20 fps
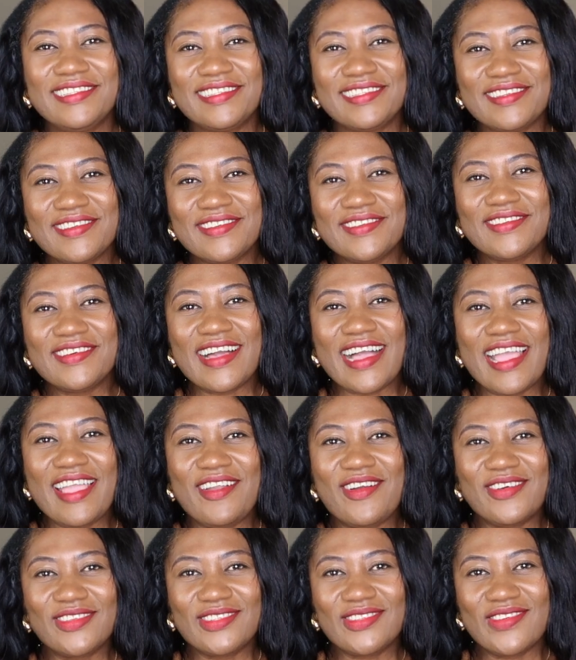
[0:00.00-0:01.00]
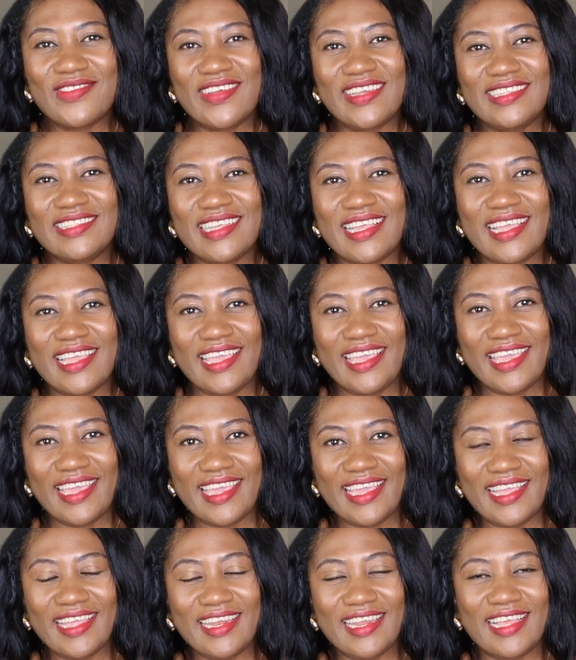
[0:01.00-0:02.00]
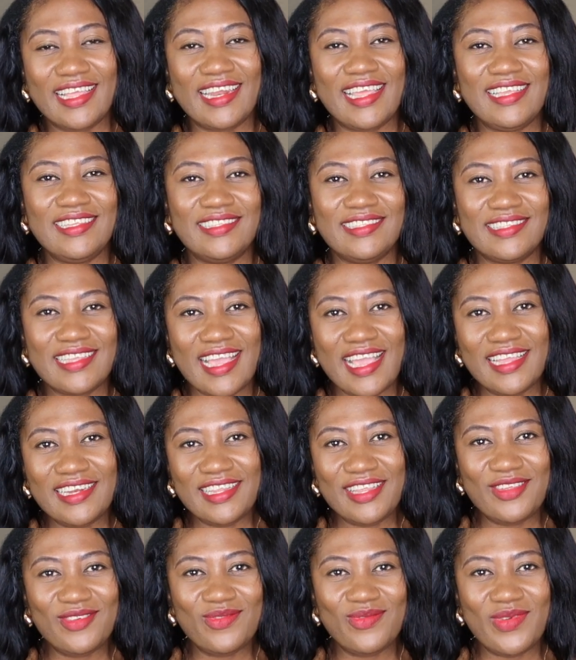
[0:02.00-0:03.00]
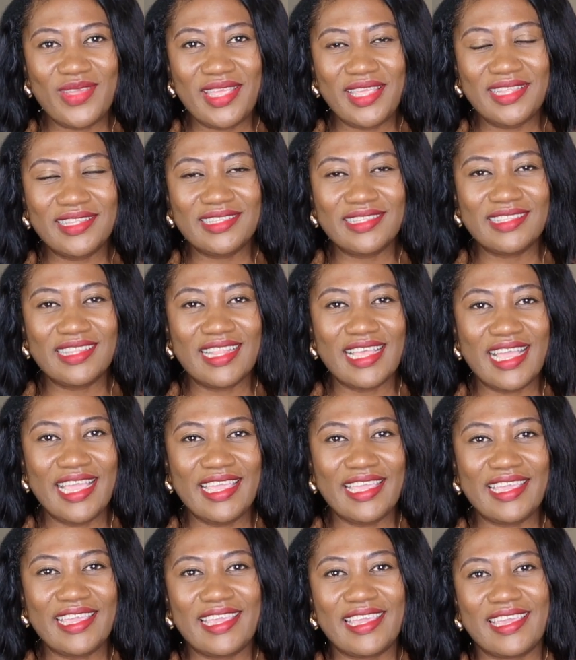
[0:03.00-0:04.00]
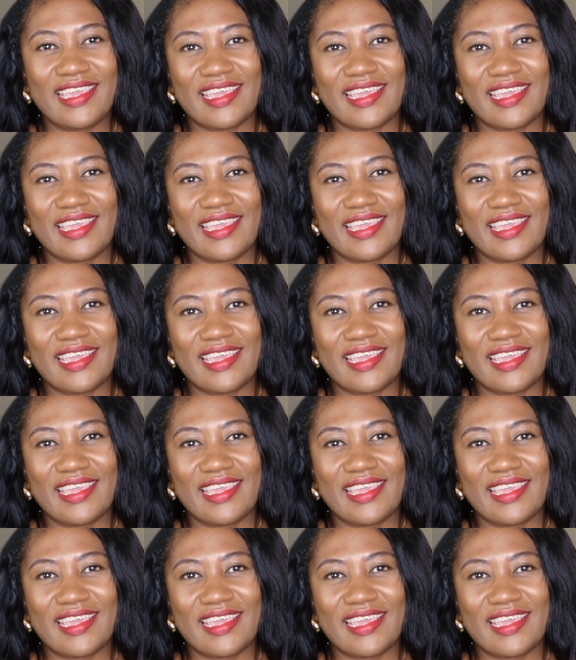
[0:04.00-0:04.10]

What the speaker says: So I also went ahead and I styled it with like